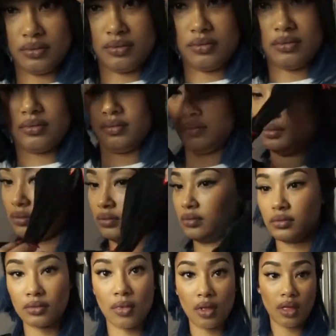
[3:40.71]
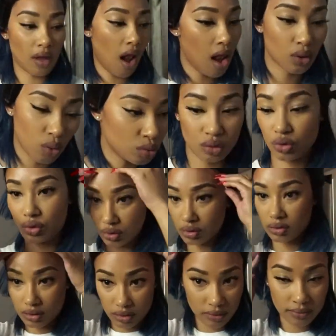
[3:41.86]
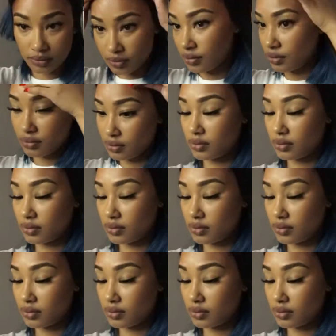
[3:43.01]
So just making sure my forehead is blended, but that wouldn't